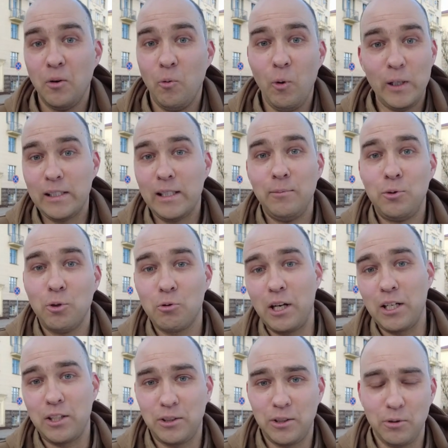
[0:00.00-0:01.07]
welcome to
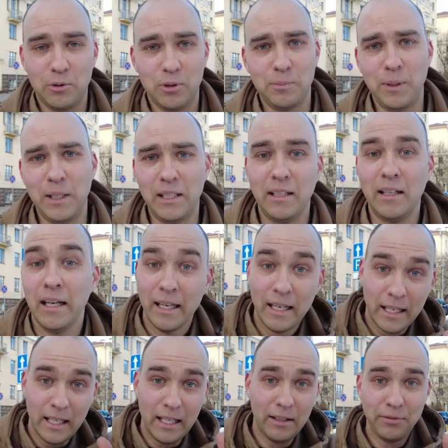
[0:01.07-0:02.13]
Russia, so to speak.
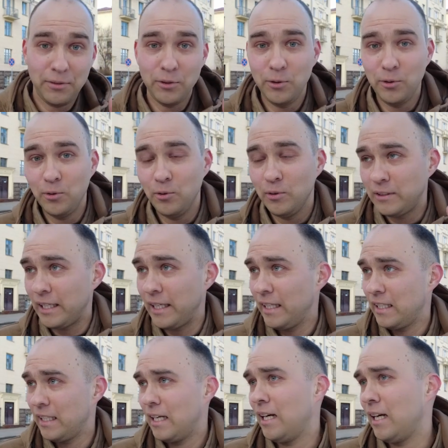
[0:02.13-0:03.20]
If you
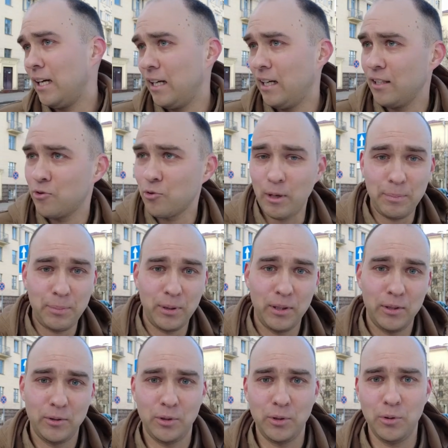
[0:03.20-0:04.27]
take a trip
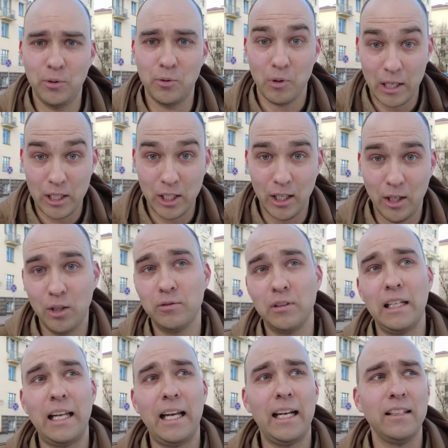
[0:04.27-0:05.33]
to Russia
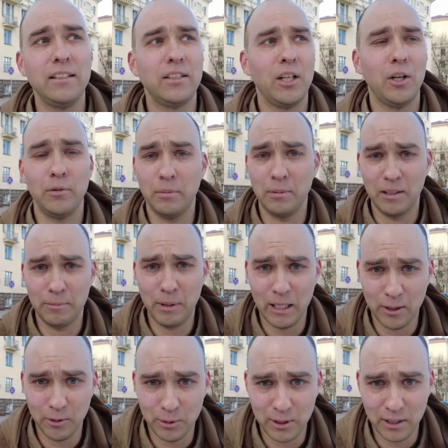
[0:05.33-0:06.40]
overland on a
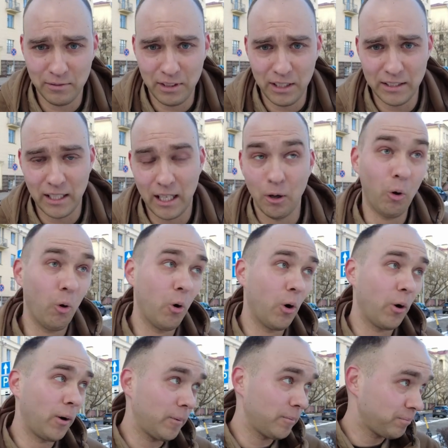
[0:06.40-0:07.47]
Belarusian visa,
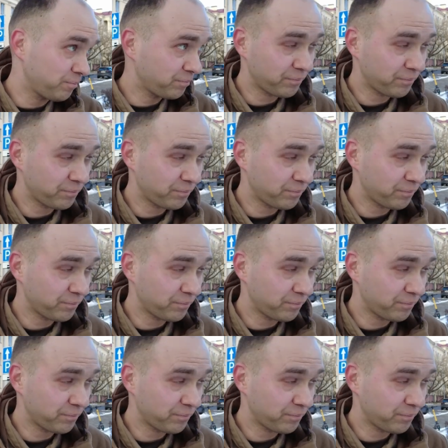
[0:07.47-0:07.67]
or